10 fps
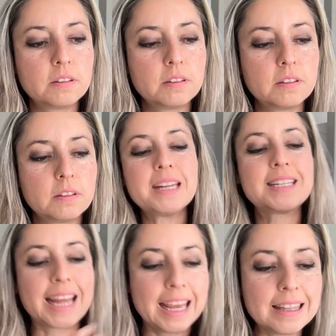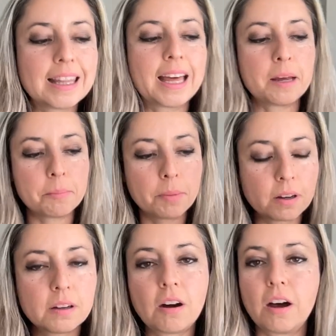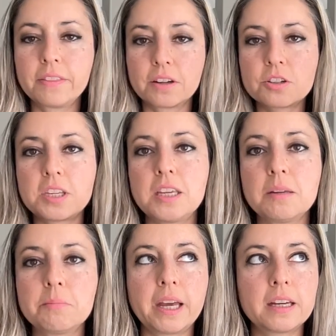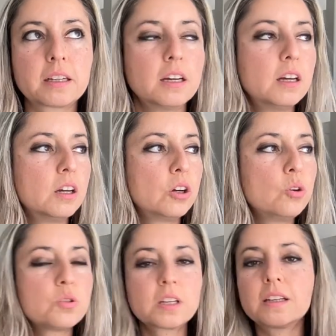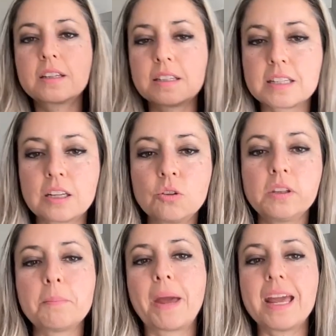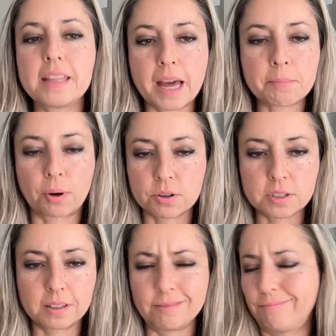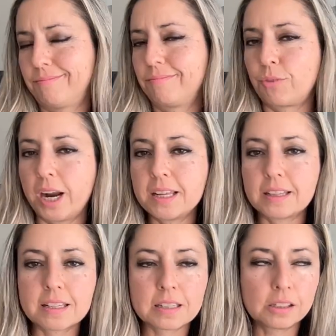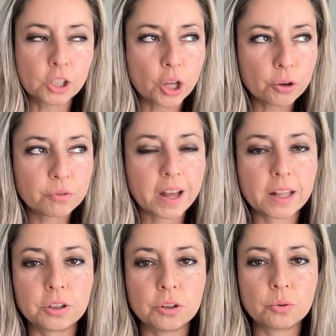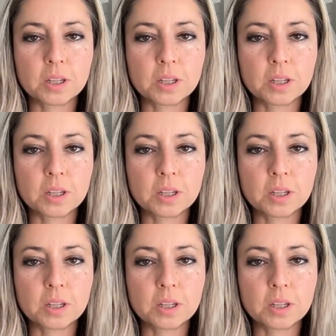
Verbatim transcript: maintain them on their team? Like, who's going to continually pay that person, right? That's a low value